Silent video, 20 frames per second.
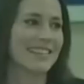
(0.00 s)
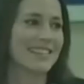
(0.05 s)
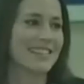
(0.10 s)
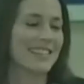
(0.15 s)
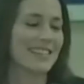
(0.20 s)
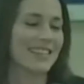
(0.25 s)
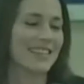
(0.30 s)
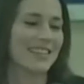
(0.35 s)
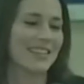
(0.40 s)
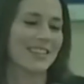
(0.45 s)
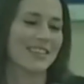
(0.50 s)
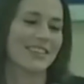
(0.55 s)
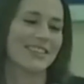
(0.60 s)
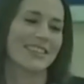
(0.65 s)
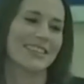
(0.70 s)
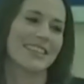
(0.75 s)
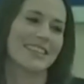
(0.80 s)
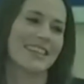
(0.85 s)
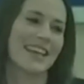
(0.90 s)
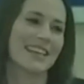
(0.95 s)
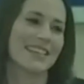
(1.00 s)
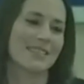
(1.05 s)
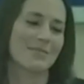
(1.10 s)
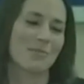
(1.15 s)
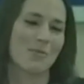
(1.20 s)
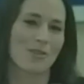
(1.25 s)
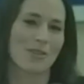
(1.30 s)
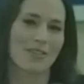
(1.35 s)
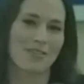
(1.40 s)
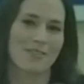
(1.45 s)
So that's
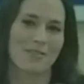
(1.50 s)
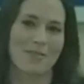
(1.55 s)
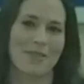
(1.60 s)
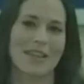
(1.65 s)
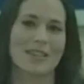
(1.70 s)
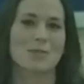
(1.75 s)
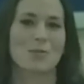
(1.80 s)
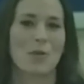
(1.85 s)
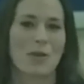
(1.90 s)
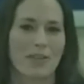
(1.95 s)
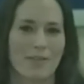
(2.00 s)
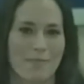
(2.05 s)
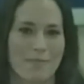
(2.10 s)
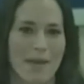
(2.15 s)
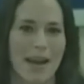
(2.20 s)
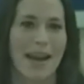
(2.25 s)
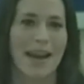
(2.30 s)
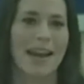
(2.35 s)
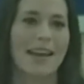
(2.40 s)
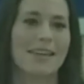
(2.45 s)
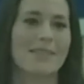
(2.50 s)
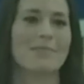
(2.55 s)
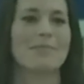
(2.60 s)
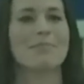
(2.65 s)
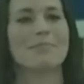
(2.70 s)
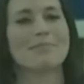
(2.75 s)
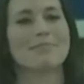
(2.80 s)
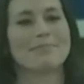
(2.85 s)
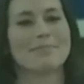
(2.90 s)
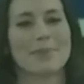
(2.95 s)
one of my
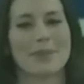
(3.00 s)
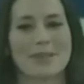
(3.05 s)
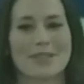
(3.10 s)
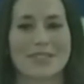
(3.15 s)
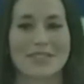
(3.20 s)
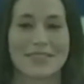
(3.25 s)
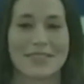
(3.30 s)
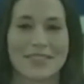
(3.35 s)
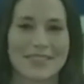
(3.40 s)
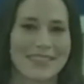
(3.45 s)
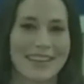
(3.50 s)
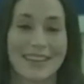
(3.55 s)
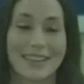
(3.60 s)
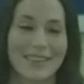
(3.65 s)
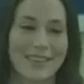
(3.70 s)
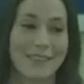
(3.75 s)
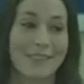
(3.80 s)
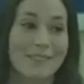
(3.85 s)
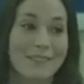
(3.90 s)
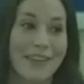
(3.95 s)
personal, I don't know,